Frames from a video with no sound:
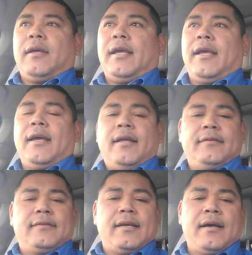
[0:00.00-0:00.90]

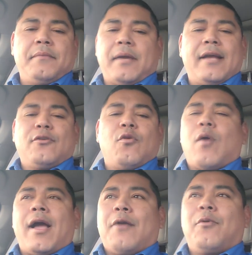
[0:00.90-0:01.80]
And I don't know
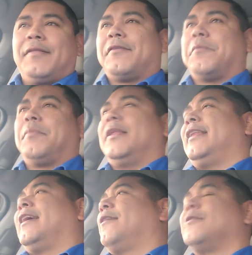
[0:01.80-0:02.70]
why I went there, but
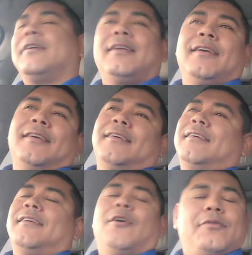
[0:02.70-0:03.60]
anyhow,
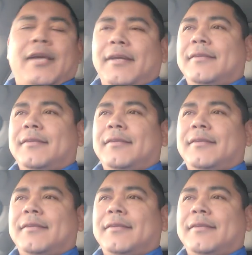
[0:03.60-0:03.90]
okay,